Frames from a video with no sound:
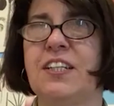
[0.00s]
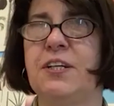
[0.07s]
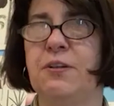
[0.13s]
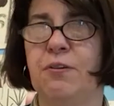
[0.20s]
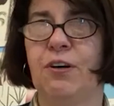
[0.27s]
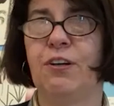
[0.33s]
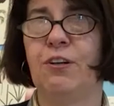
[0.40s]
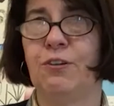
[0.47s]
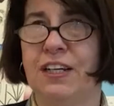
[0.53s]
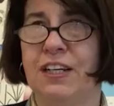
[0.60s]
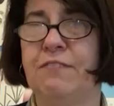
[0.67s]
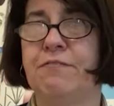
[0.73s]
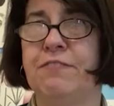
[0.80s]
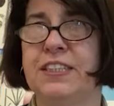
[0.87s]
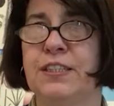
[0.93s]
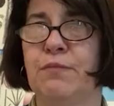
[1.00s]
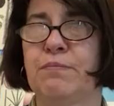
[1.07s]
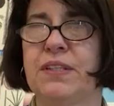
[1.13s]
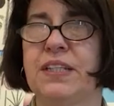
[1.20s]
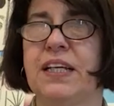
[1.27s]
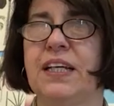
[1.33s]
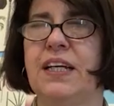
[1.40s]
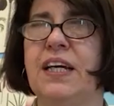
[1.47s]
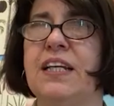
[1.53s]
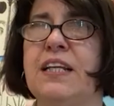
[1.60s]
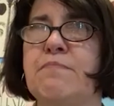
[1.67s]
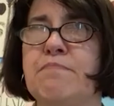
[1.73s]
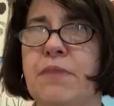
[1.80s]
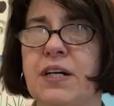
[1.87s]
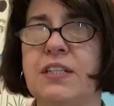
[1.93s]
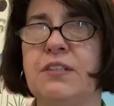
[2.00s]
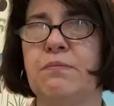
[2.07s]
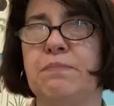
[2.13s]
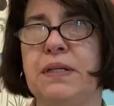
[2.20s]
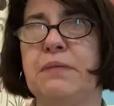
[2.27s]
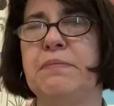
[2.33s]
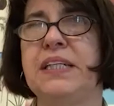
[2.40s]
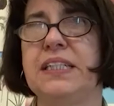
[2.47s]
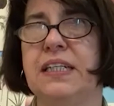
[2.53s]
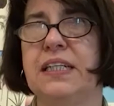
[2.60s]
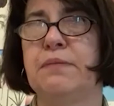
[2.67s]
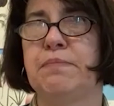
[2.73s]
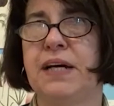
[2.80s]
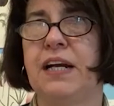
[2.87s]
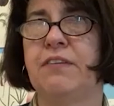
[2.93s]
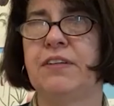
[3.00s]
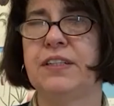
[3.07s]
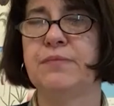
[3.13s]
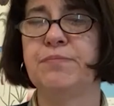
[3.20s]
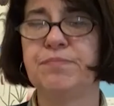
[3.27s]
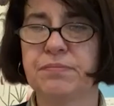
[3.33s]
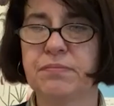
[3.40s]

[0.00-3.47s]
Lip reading: You are looking for something and it might not be immediately apparent.